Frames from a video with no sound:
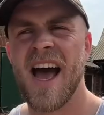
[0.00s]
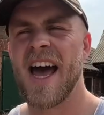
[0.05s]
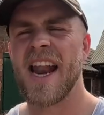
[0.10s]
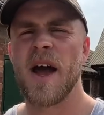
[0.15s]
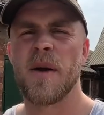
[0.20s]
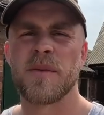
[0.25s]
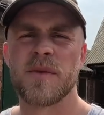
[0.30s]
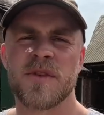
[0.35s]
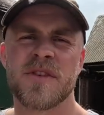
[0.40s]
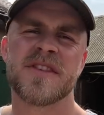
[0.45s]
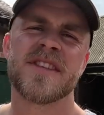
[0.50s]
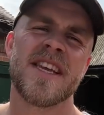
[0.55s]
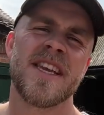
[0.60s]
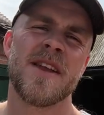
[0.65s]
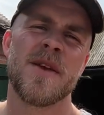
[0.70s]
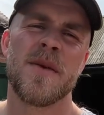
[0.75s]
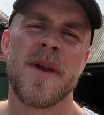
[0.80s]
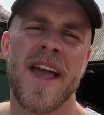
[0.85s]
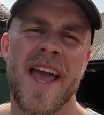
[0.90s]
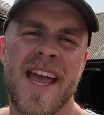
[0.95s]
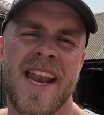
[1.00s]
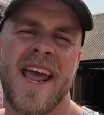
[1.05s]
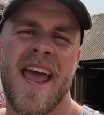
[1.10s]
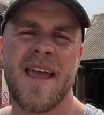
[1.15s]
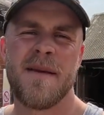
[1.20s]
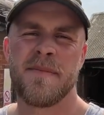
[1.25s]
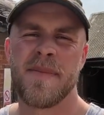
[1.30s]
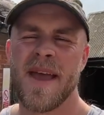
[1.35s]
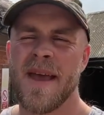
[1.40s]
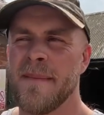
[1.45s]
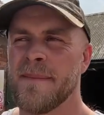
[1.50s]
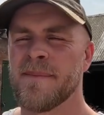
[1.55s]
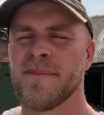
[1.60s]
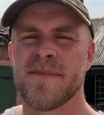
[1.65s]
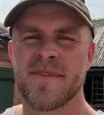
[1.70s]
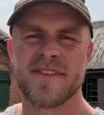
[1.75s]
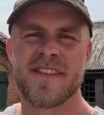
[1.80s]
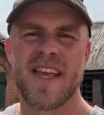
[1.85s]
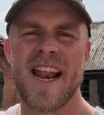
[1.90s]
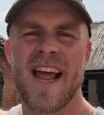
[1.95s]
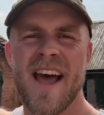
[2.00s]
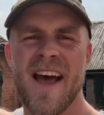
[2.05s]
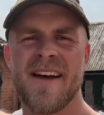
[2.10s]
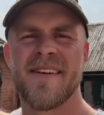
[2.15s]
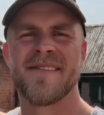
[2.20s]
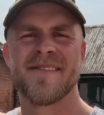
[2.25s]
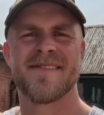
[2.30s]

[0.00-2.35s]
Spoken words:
and I will see you in a bit. Ta-da.